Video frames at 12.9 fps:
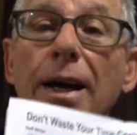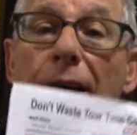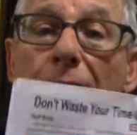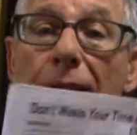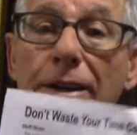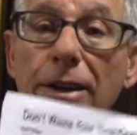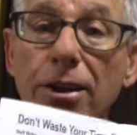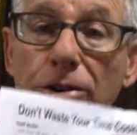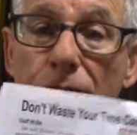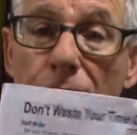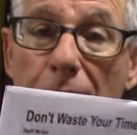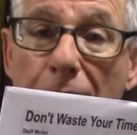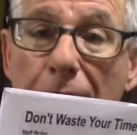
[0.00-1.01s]
And yes,
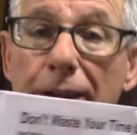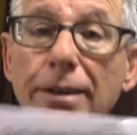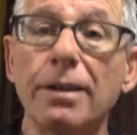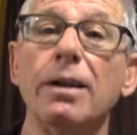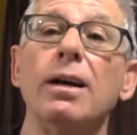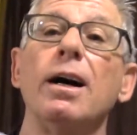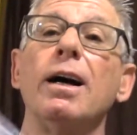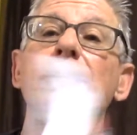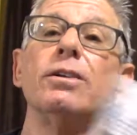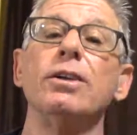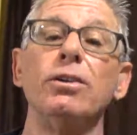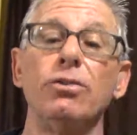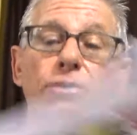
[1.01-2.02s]
you can. I'll
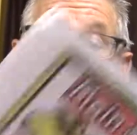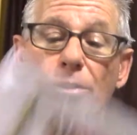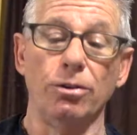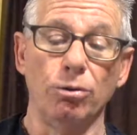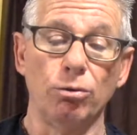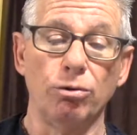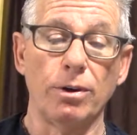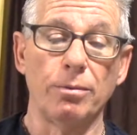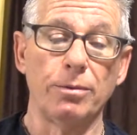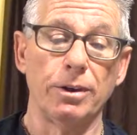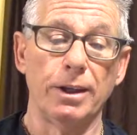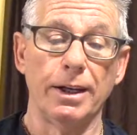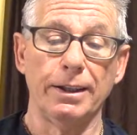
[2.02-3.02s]
teach you to do
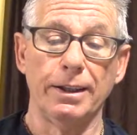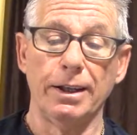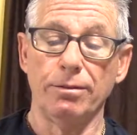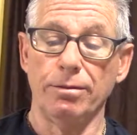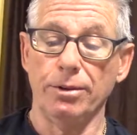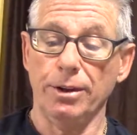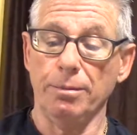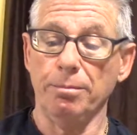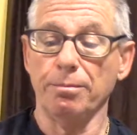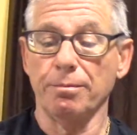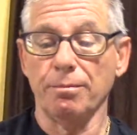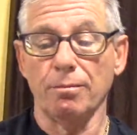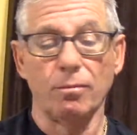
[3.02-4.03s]
something like that for
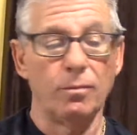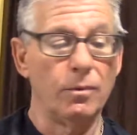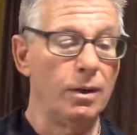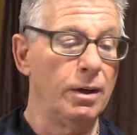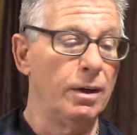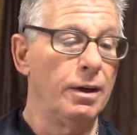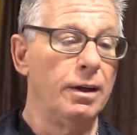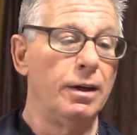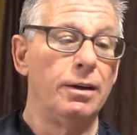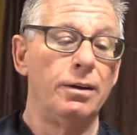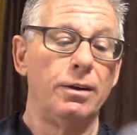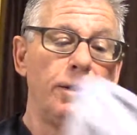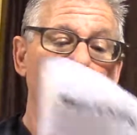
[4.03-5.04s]

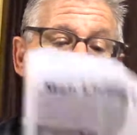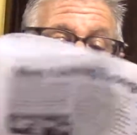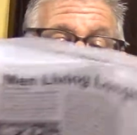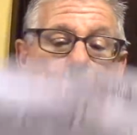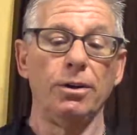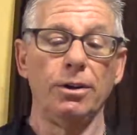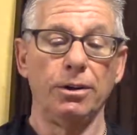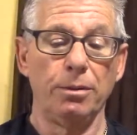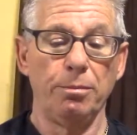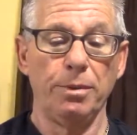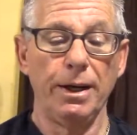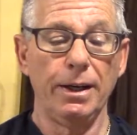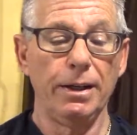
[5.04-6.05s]
them. You keep turning the
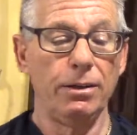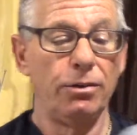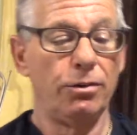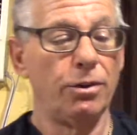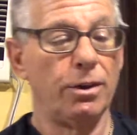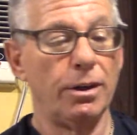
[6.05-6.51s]
page,